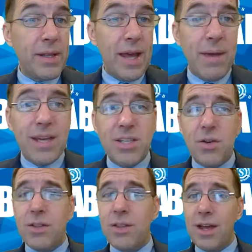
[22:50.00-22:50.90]
that makes you
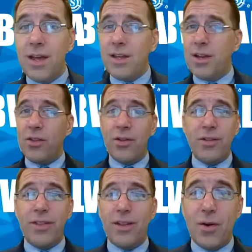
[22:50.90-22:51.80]
the you know the,
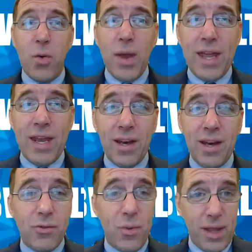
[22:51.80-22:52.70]
the queen
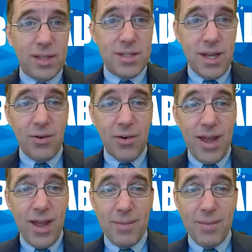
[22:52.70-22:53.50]
of real estate, right?